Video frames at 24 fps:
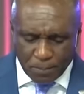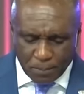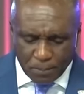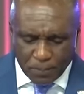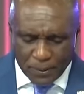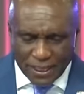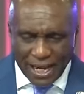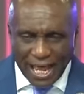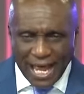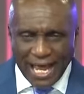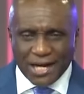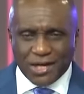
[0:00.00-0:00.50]

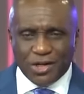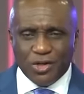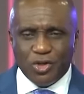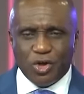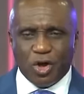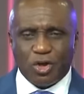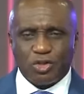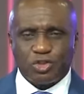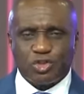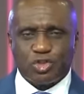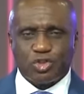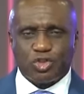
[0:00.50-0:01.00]
Plan
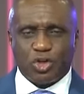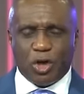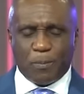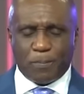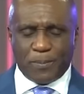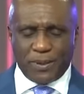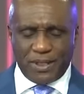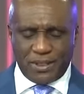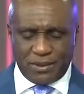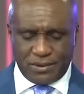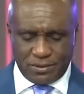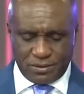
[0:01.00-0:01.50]
your
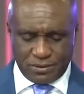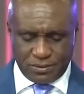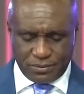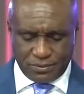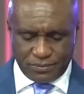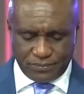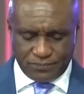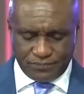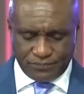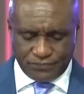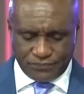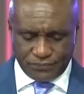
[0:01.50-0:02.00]
shopping.
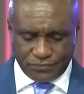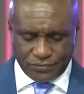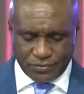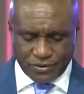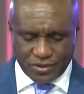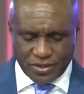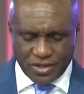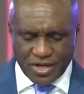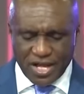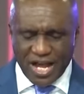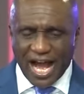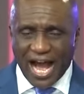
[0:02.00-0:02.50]

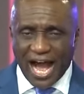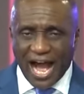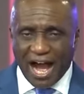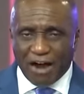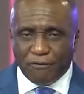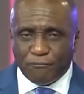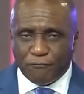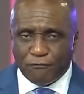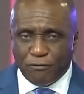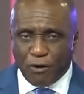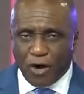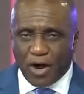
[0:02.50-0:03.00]

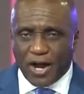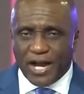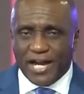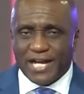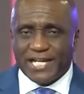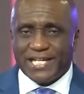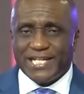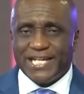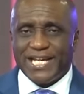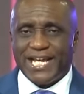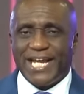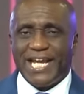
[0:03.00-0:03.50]

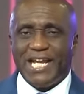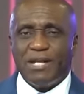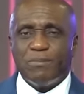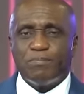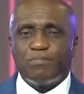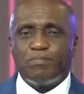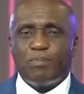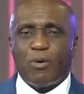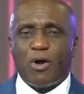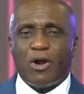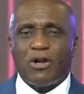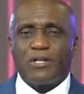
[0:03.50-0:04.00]
Avoid
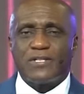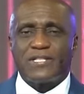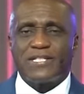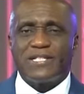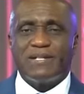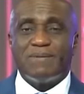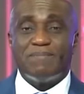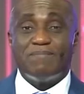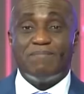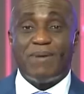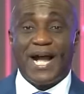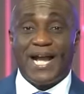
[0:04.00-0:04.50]
impulse
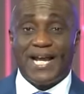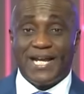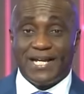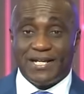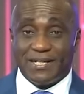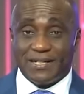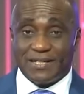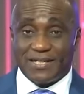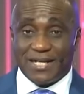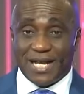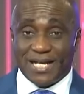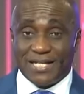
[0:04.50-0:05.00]

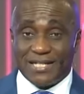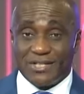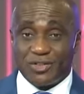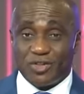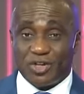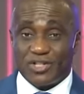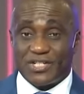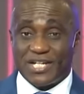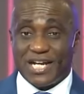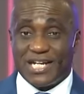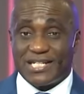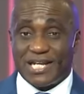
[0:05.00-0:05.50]
buying. That is
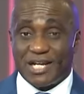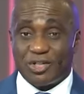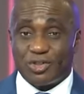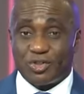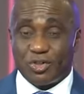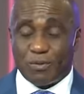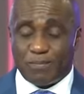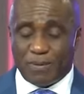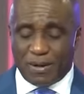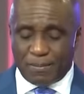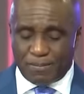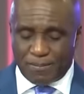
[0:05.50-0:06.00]
just enter
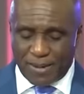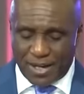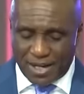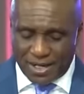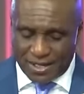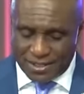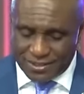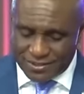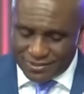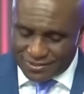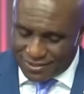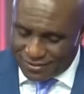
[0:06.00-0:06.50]
shop and buy.
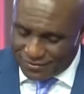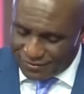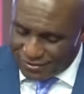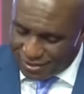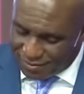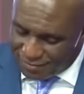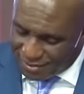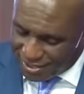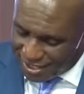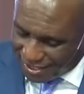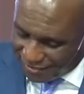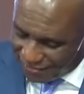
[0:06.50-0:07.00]
Say,
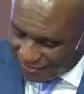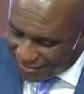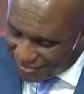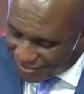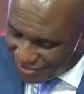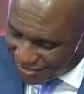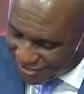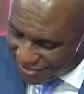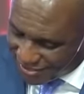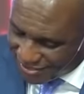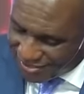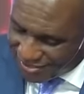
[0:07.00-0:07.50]
let me hear this.